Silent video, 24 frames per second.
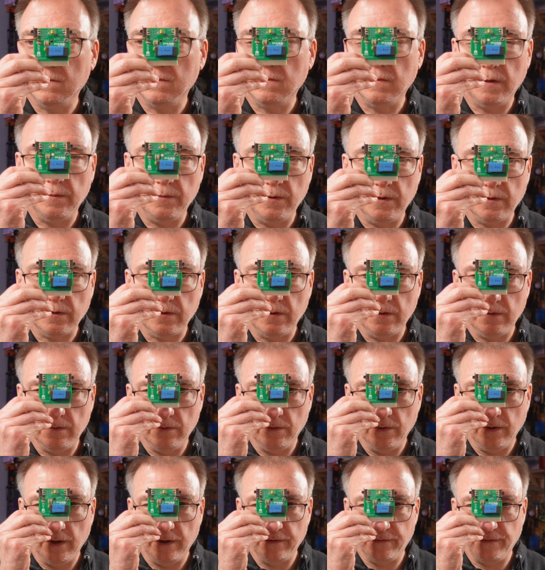I've not got
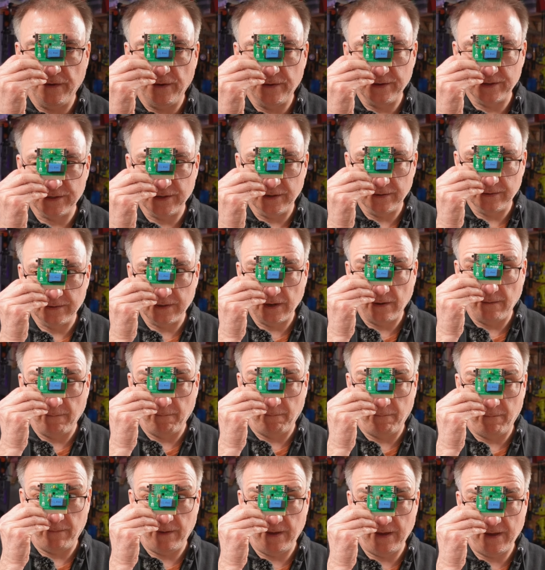autofocus on, so
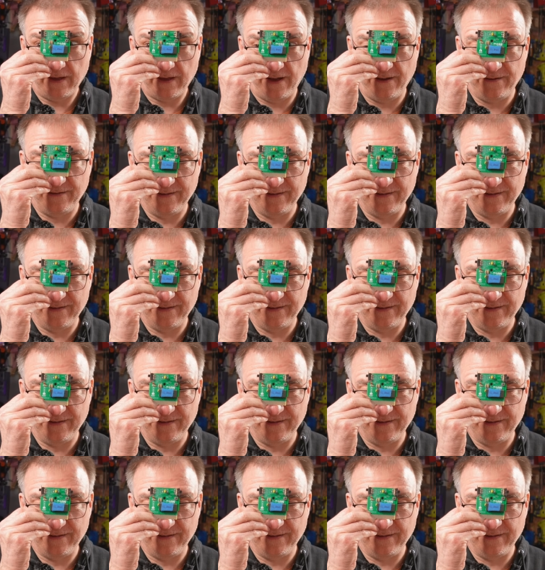there you go.